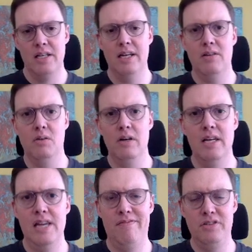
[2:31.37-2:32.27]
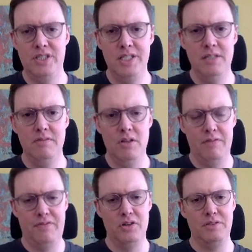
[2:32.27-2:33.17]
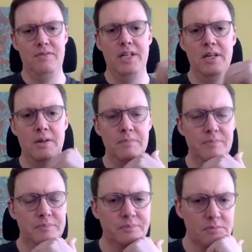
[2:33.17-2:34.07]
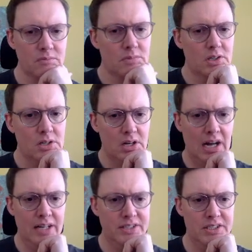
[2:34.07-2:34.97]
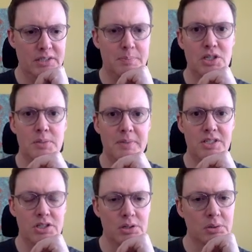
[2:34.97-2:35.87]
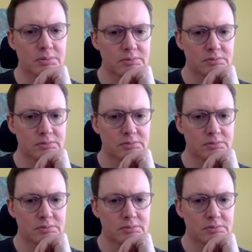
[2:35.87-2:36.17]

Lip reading: Now, if you've seen the first video on 6 bishop e2,